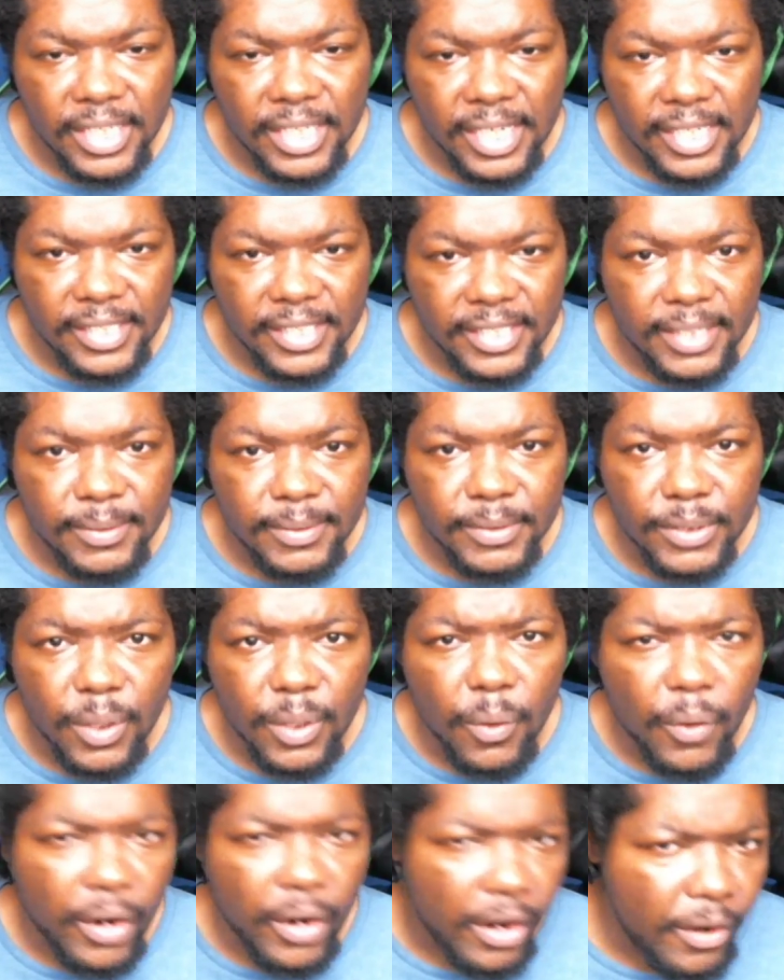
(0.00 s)
seems
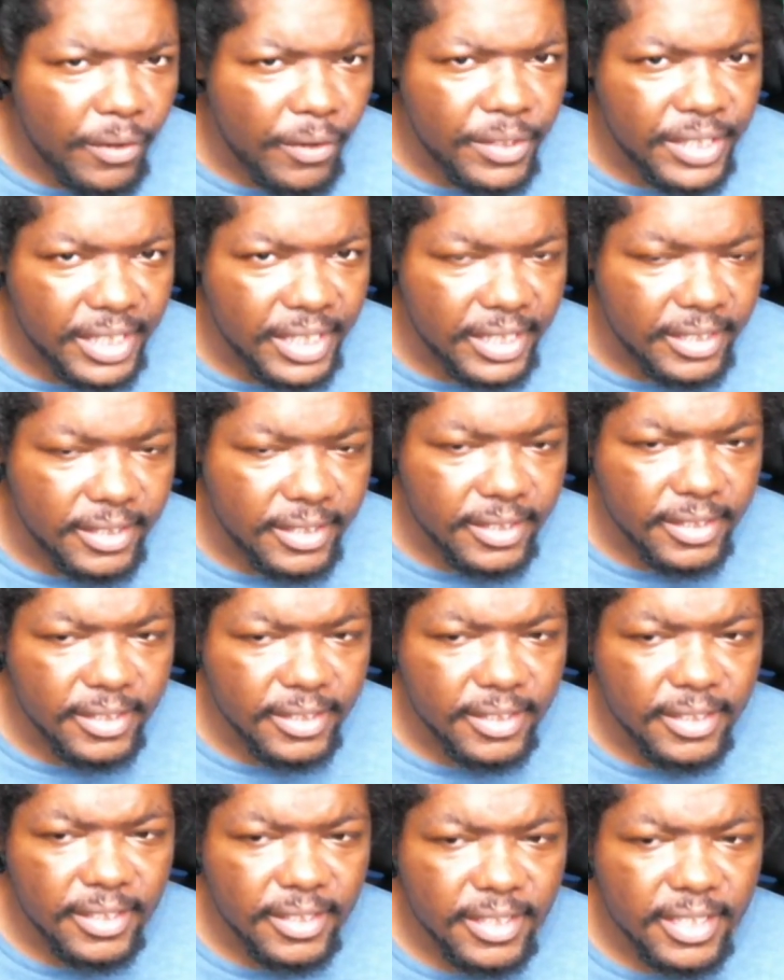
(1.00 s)
so urgent
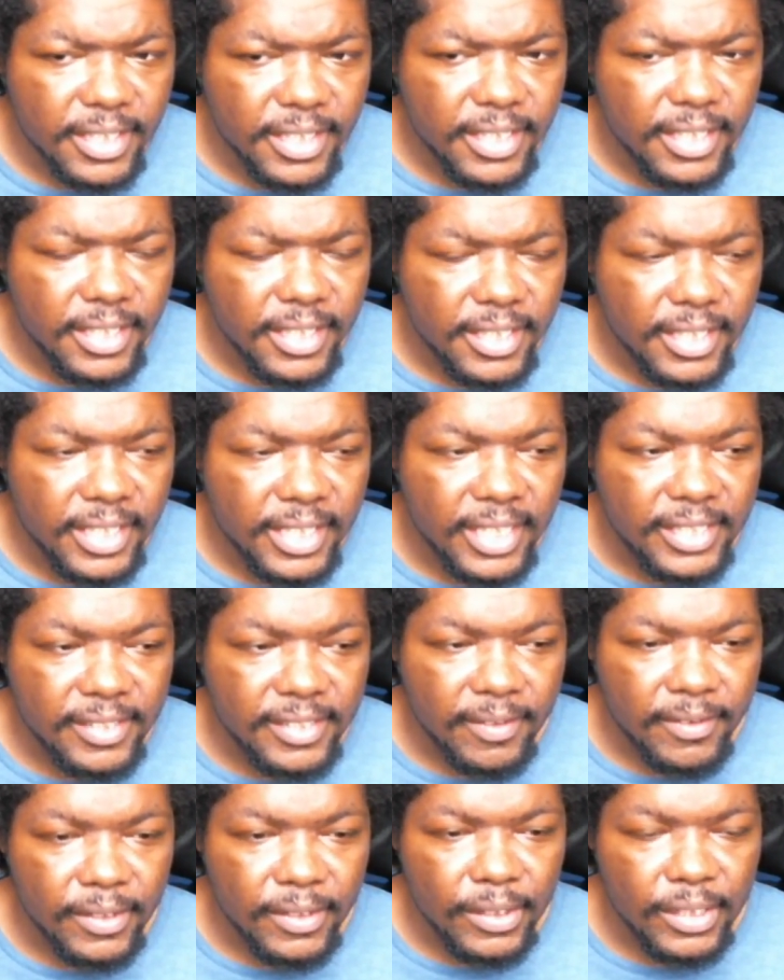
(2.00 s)
that
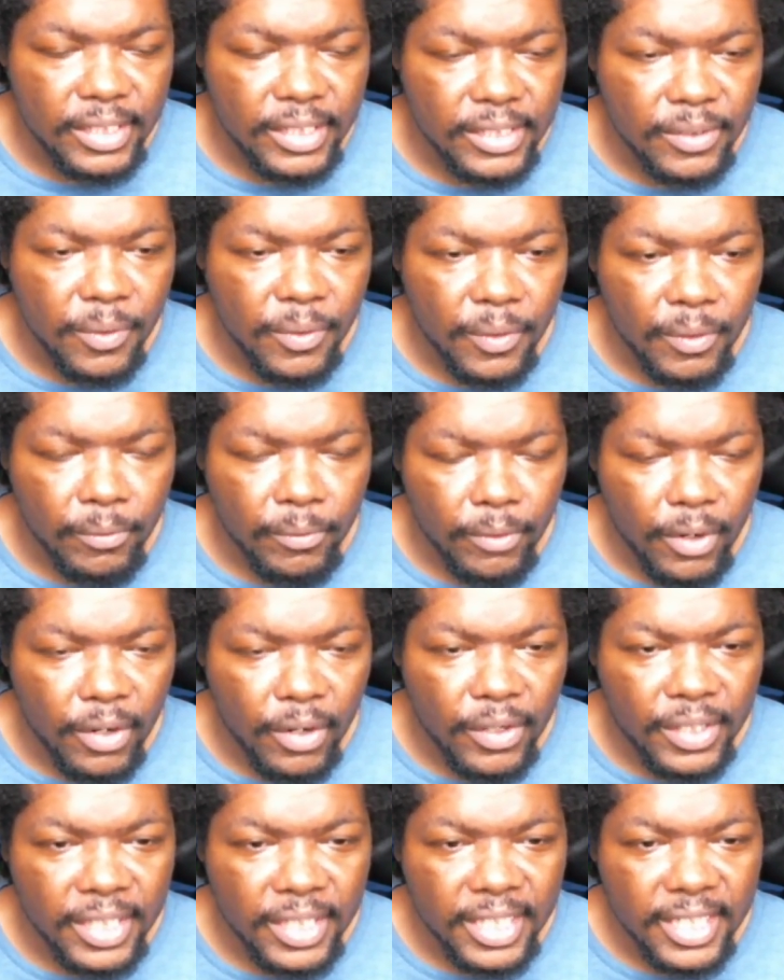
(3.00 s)
something is going
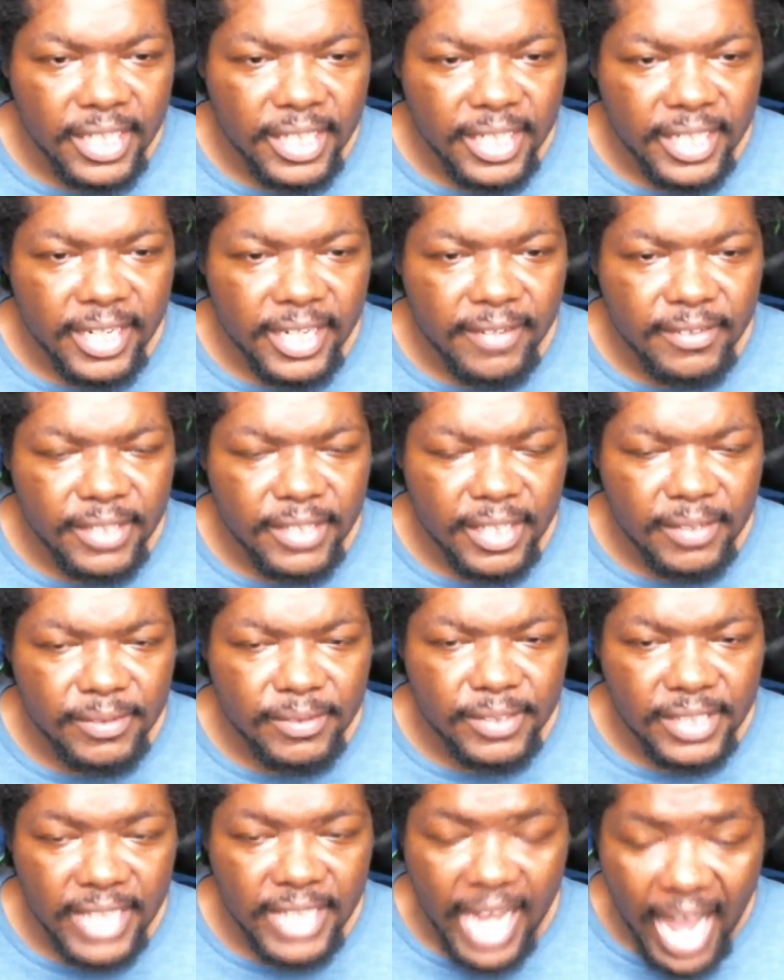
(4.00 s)
wrong, and every time
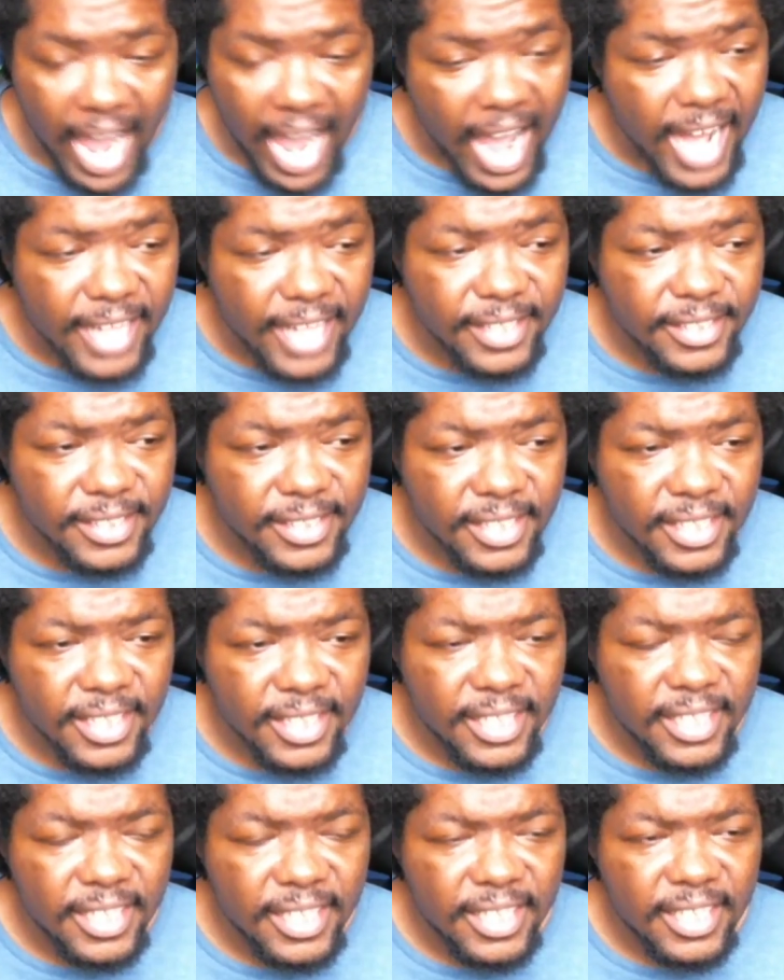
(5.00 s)
she asks,
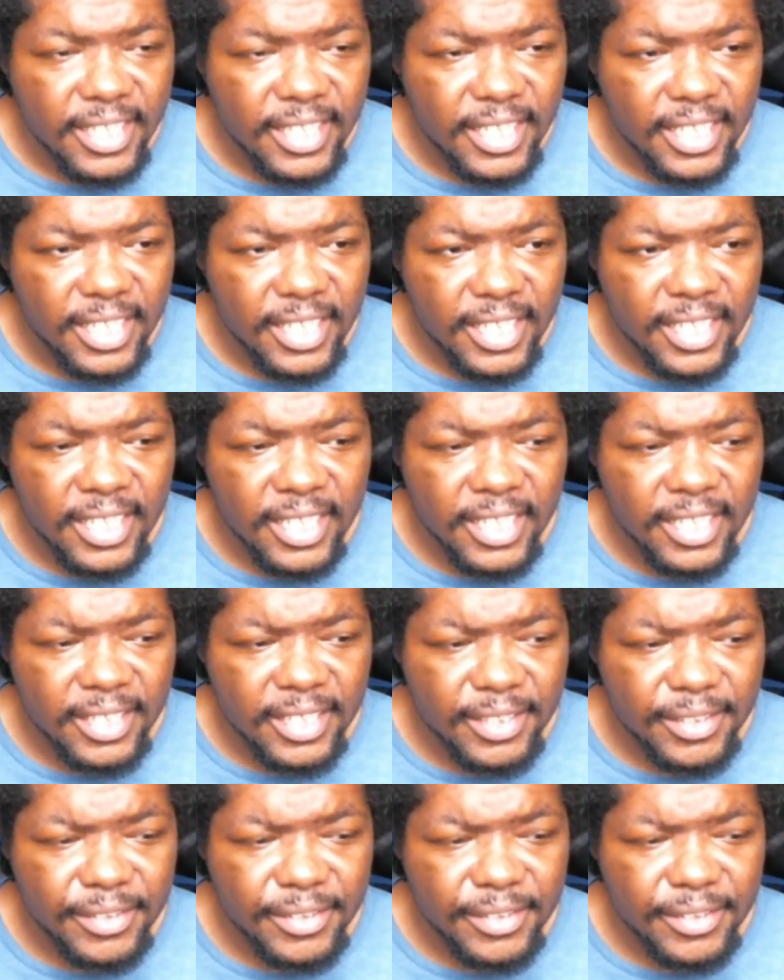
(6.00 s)
the